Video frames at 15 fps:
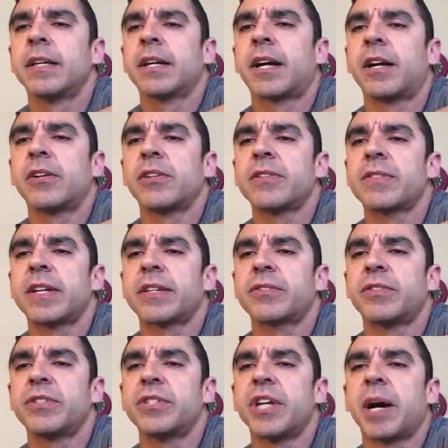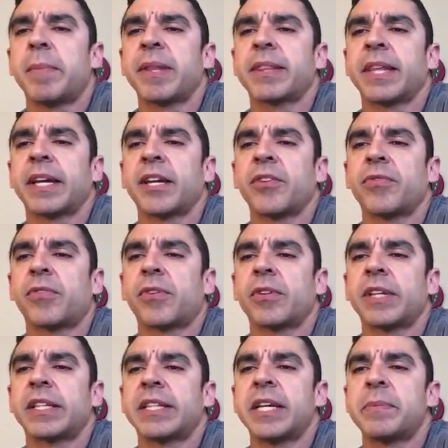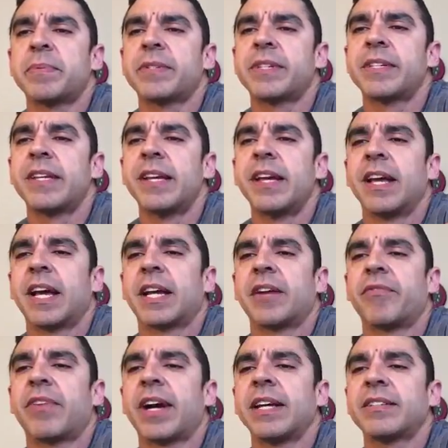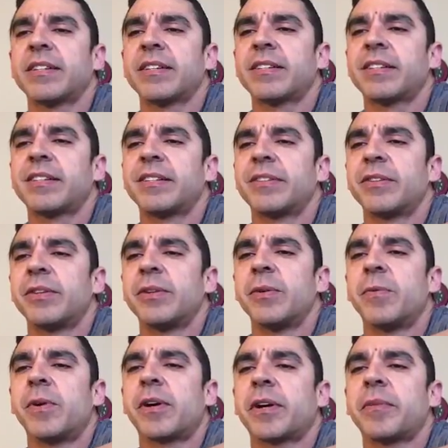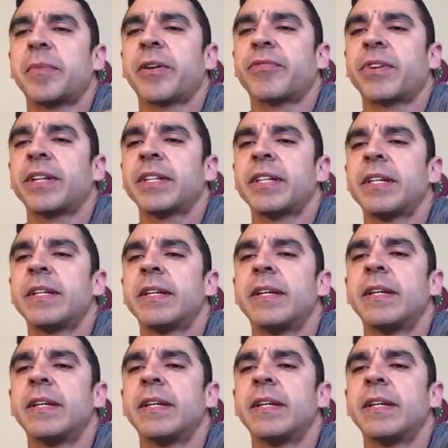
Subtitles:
Carlos says, good job and thank you for all the tips and advices. You're welcome, my friend.